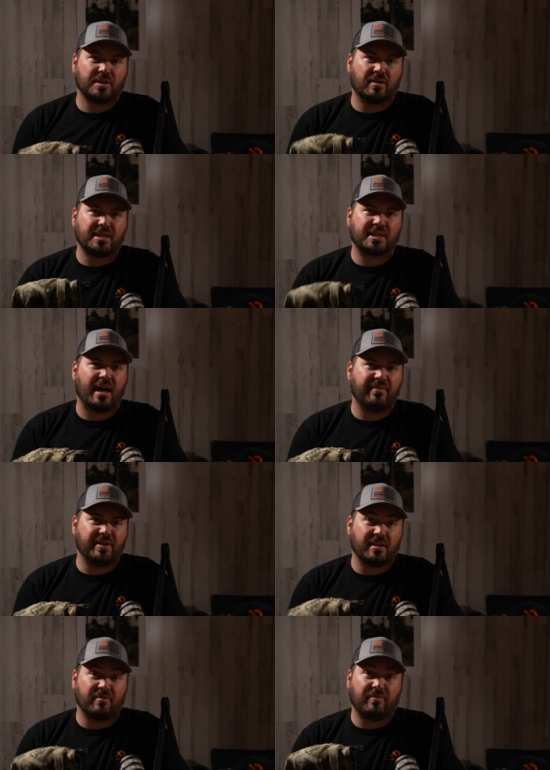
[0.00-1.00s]
So let's dive
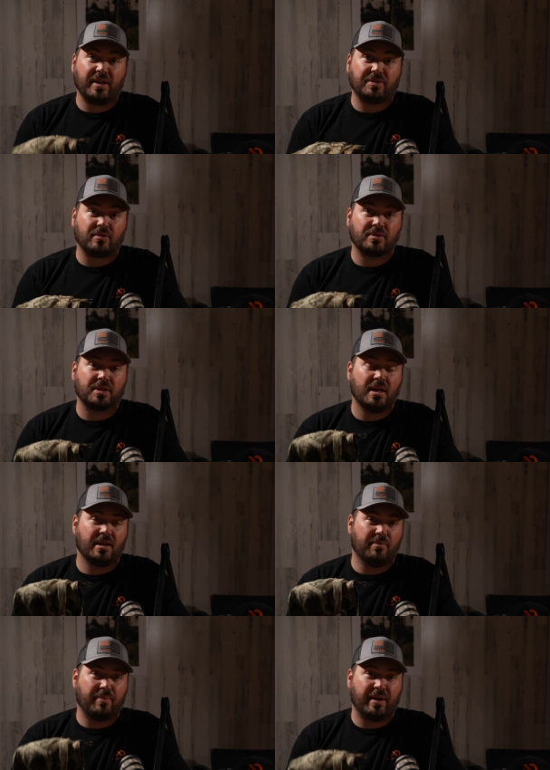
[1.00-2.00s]
into the features,
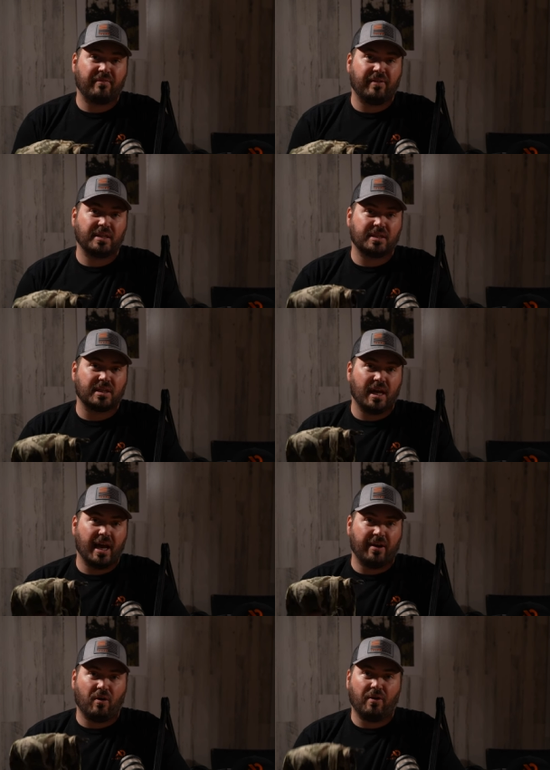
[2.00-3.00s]
the benefits,
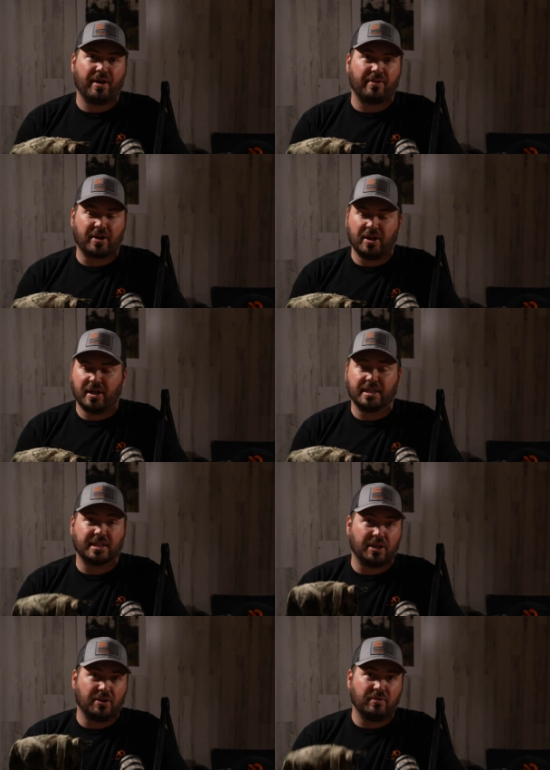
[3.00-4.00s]
and all the other goodies
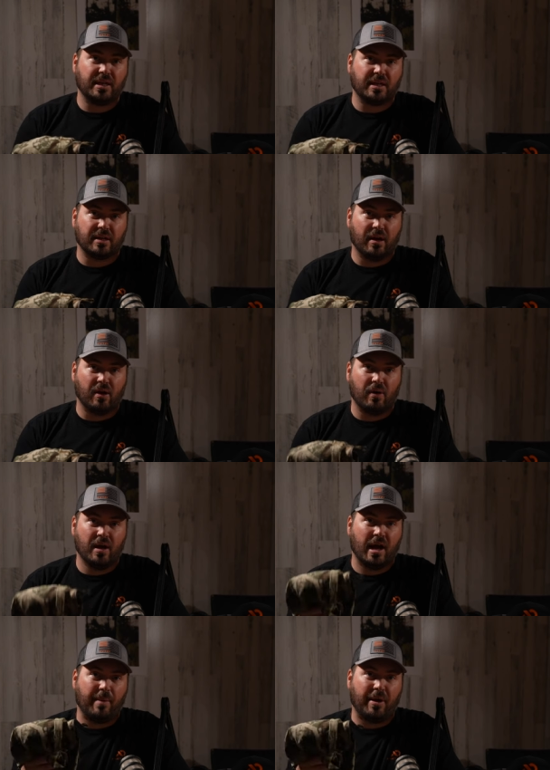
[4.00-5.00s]
that you need to know
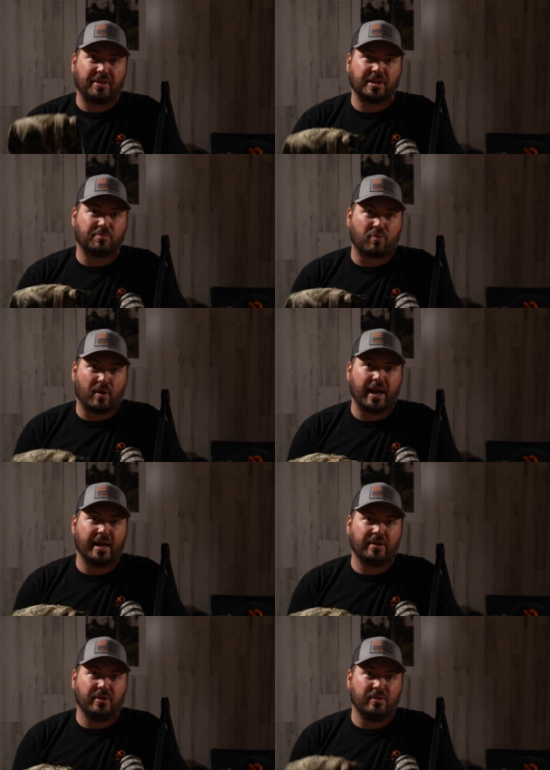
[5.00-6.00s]
about this
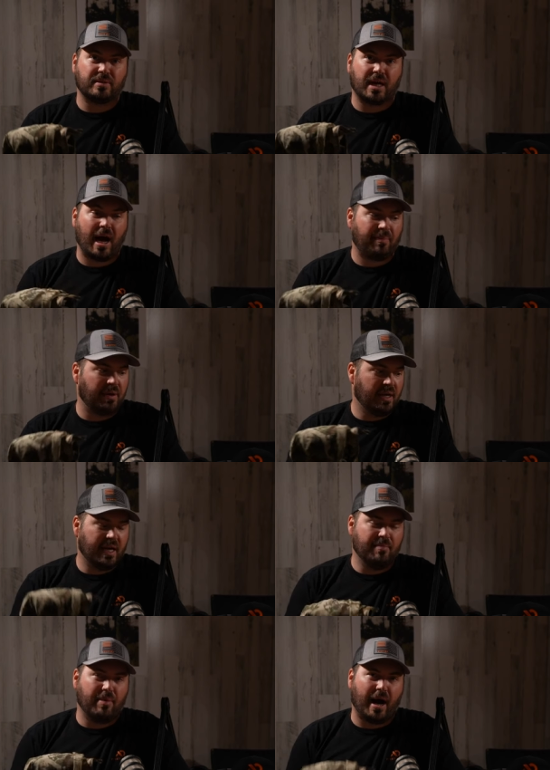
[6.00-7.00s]
brand new top
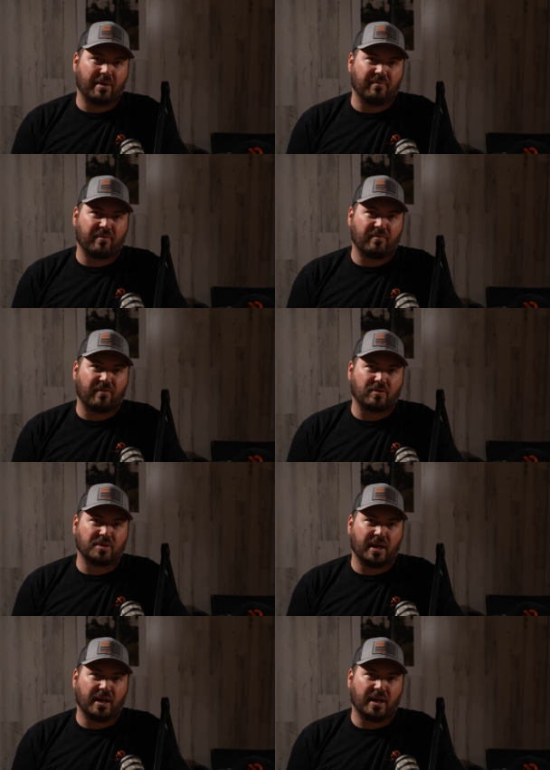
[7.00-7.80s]
and bottom from First